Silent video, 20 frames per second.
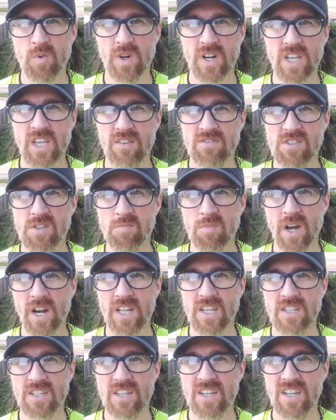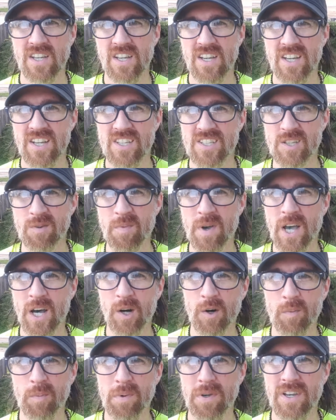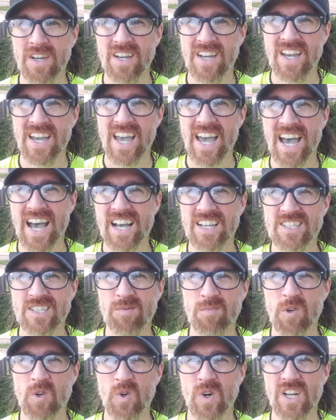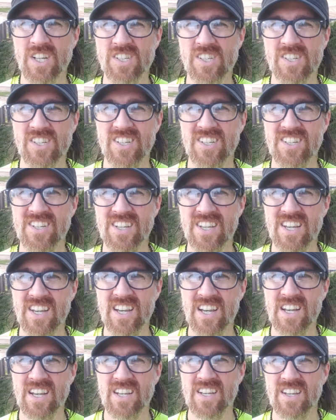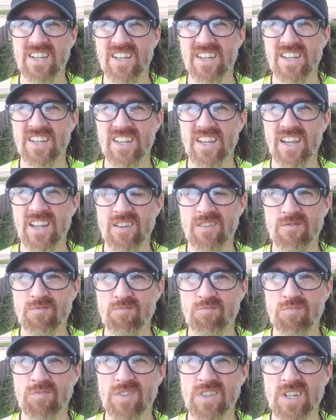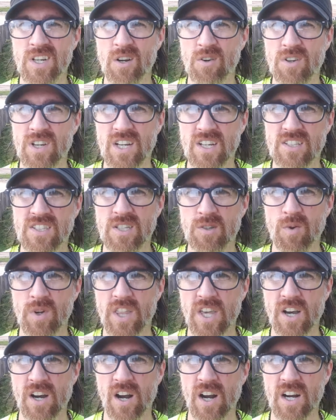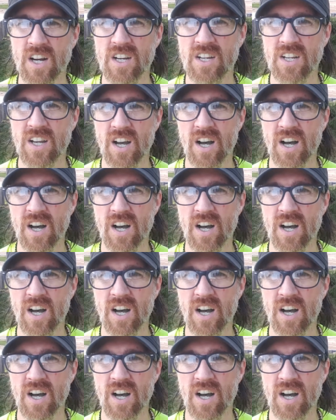you want to give somebody some help, ask them a question, and kind of see where they are.